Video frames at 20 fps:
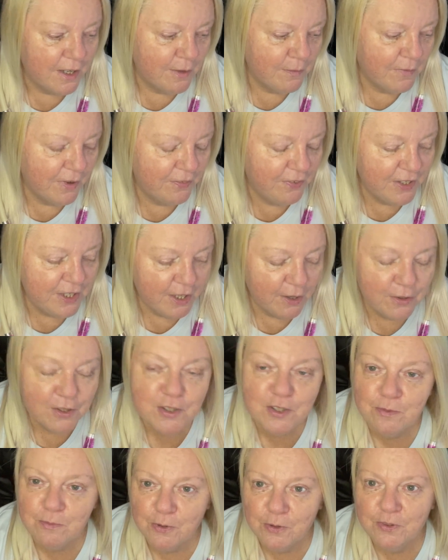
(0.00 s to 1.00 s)
my video
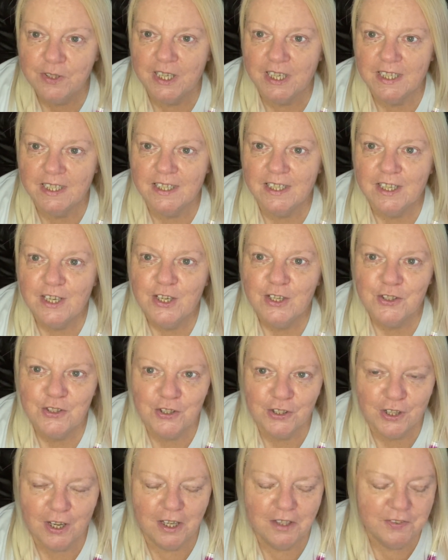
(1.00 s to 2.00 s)
this morning
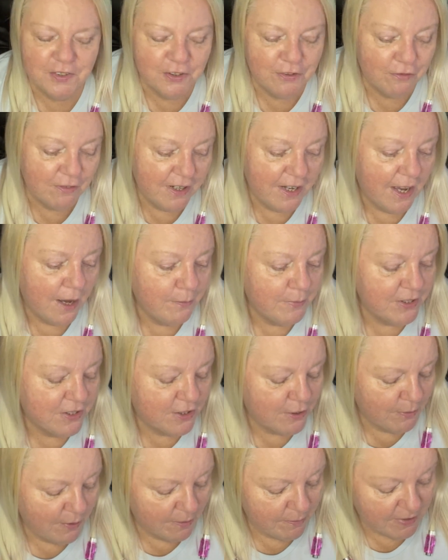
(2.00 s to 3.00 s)
took over three hours
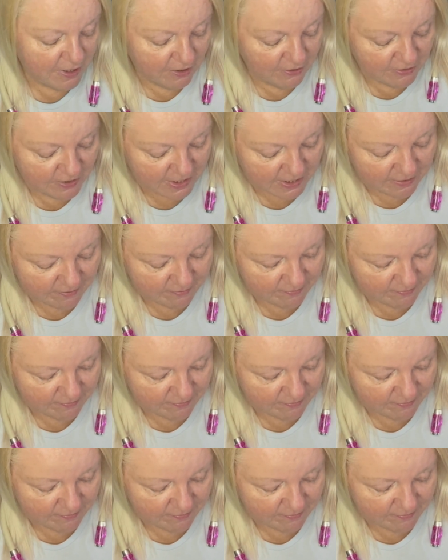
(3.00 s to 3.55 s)
to upload it.